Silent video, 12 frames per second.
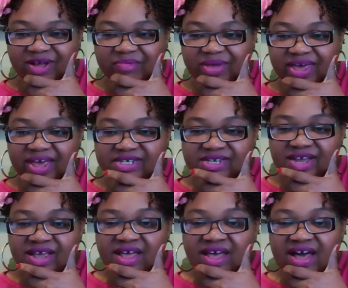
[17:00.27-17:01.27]
page.
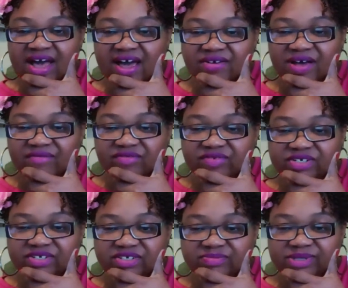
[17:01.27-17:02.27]
I don't have a
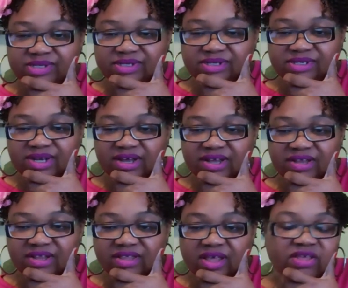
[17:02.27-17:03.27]
registered business yet.
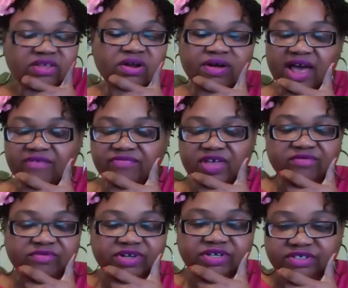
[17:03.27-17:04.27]
Yeah, you don't have to have
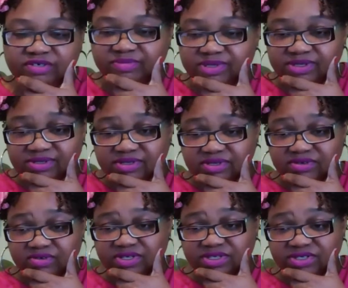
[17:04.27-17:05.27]
a registered business in
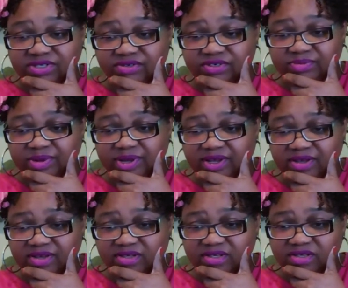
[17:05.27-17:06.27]
order to do your
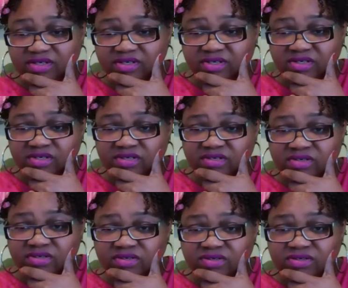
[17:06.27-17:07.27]
page.
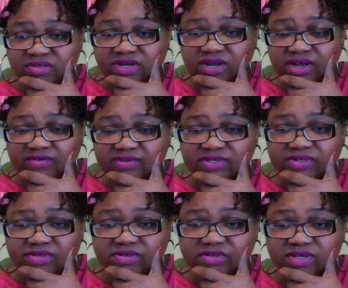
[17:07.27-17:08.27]
You do not have to.